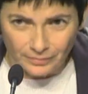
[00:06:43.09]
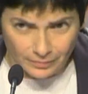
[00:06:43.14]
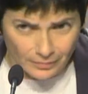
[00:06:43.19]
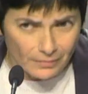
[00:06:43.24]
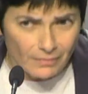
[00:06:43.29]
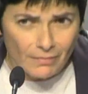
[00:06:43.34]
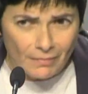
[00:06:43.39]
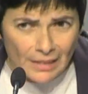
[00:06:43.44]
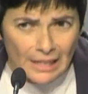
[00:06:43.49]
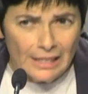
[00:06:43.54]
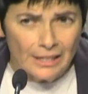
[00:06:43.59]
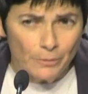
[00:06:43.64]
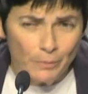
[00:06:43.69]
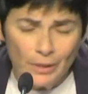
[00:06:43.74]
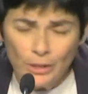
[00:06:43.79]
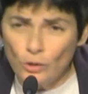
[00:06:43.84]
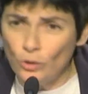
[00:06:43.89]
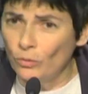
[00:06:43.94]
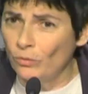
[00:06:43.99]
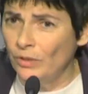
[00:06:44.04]
But to listen
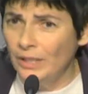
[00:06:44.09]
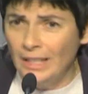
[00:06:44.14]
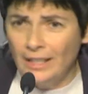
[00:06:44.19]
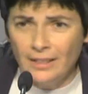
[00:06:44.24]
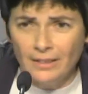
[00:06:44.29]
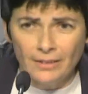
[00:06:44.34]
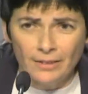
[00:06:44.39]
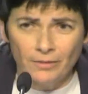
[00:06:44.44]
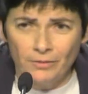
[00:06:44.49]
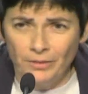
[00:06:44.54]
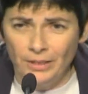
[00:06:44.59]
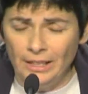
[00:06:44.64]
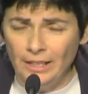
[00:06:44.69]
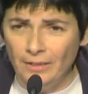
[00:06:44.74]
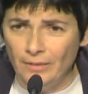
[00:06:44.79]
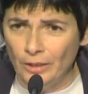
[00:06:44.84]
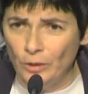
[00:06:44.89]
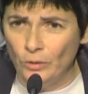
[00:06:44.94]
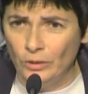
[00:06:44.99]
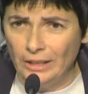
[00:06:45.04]
to the cry of another
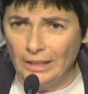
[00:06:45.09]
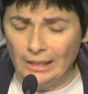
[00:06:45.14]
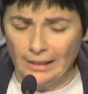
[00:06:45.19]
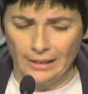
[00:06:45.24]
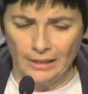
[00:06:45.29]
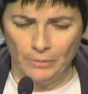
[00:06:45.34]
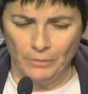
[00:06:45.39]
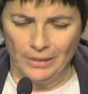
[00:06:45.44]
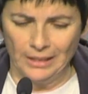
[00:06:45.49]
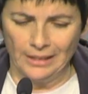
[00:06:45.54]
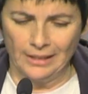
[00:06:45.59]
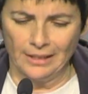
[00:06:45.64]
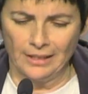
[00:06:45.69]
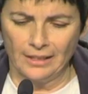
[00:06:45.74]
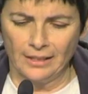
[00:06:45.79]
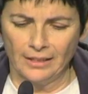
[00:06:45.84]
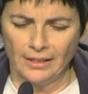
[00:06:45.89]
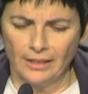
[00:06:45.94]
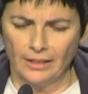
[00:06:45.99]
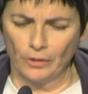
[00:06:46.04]
makes you enter on
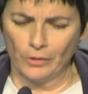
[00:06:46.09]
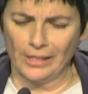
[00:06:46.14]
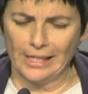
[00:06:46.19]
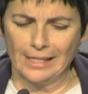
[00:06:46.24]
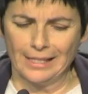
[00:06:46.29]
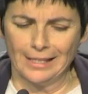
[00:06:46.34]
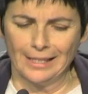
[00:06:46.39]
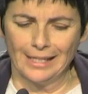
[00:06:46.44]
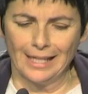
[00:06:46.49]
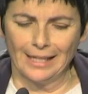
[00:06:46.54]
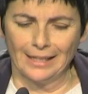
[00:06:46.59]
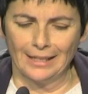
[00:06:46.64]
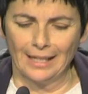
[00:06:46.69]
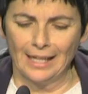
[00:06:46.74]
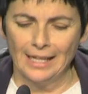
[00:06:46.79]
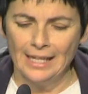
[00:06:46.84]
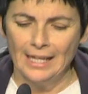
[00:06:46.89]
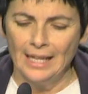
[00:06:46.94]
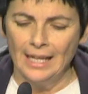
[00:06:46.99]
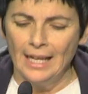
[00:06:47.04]
tiptoe in their
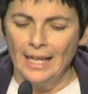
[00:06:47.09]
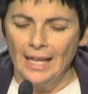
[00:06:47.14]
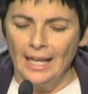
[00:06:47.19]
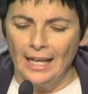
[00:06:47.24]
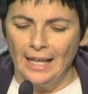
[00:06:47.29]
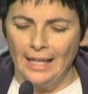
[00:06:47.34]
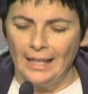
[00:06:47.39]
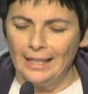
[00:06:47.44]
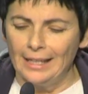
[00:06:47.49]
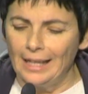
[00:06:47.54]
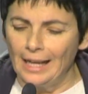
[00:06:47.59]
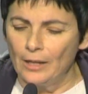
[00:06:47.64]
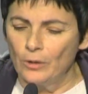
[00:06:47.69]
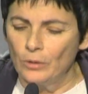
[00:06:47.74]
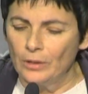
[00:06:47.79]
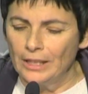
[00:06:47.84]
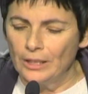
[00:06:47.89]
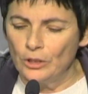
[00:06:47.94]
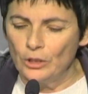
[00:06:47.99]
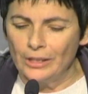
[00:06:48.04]
world. It makes you
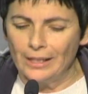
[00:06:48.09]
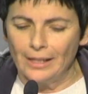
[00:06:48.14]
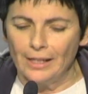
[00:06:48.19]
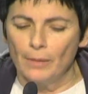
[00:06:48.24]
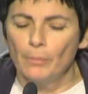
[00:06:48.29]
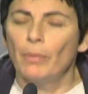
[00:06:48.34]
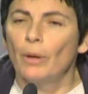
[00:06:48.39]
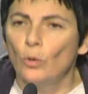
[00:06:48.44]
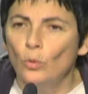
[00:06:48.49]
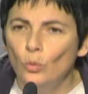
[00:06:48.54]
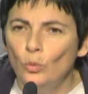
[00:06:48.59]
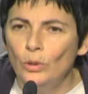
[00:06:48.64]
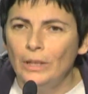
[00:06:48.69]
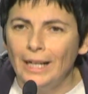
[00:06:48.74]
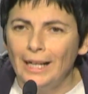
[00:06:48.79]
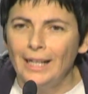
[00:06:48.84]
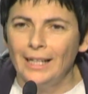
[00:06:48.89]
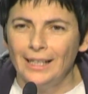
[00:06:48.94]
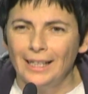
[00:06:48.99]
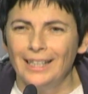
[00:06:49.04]
change your
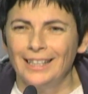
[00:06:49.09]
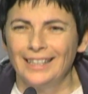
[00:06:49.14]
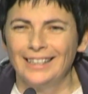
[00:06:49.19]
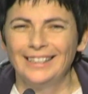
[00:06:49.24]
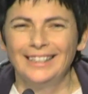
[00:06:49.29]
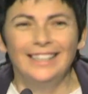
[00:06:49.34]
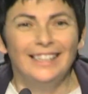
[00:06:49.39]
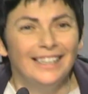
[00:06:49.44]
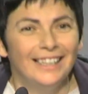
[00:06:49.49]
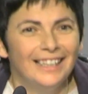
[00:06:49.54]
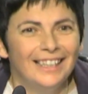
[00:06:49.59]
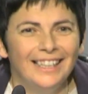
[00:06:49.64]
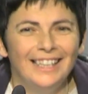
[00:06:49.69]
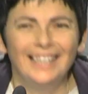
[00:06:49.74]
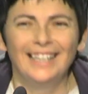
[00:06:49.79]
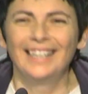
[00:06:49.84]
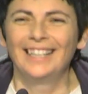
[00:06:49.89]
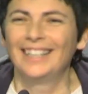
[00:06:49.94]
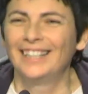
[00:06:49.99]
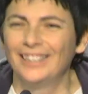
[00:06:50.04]
attitude. Then it moves from
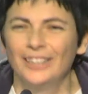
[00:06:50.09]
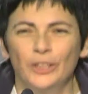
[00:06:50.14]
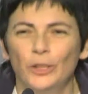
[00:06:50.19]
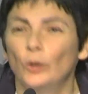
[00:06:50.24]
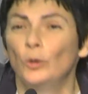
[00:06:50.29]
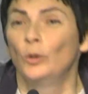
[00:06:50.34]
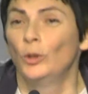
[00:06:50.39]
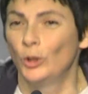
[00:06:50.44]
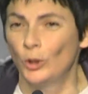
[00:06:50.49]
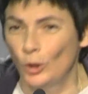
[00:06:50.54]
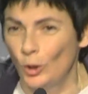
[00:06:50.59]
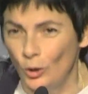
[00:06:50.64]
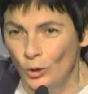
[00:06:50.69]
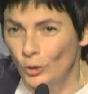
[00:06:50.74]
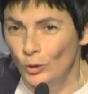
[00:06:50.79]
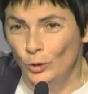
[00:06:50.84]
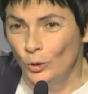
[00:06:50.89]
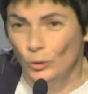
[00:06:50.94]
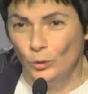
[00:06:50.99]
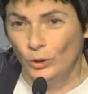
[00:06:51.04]
fear to the
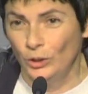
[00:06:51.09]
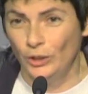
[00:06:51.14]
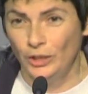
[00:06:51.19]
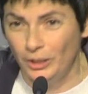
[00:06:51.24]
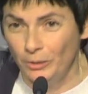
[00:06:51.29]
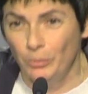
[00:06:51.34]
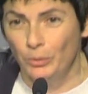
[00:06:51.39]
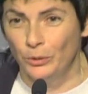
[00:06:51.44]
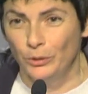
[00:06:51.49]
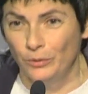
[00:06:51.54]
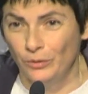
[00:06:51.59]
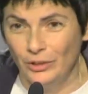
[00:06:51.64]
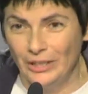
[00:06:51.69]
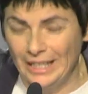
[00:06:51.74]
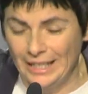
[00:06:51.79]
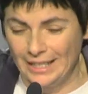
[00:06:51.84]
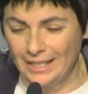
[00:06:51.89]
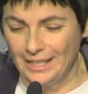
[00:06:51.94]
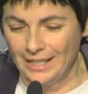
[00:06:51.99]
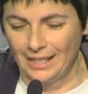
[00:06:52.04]
urgency of finding an
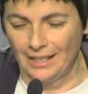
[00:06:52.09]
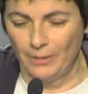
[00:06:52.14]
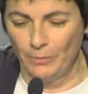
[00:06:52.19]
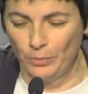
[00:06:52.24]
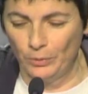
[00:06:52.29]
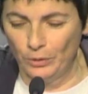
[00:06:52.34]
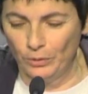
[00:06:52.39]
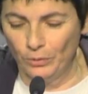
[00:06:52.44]
answer together.